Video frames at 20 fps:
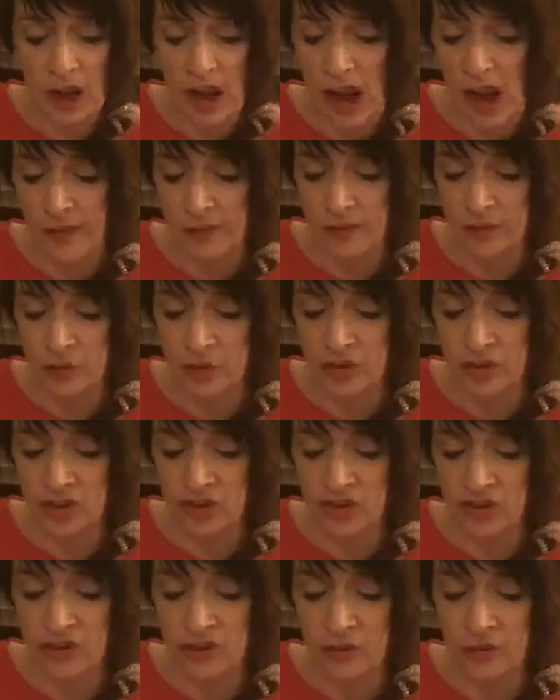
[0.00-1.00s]
and the
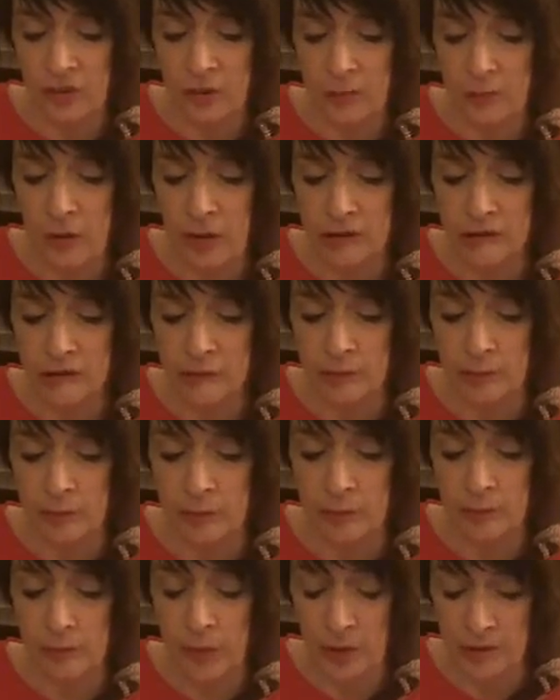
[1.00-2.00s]
traditions of the
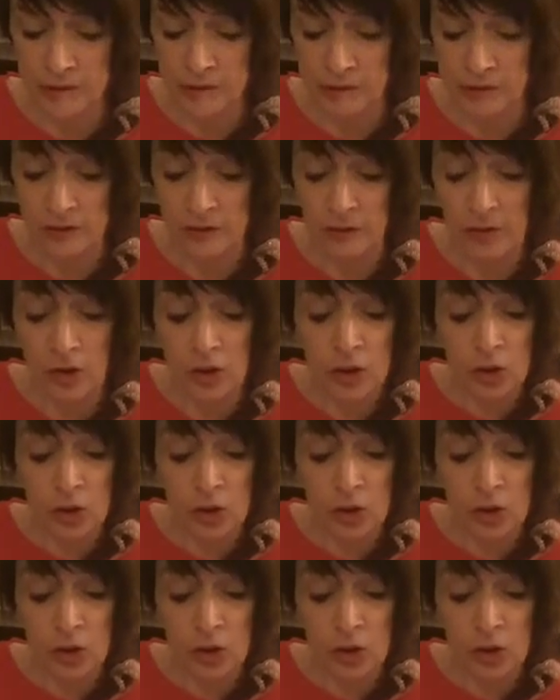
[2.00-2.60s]
apostle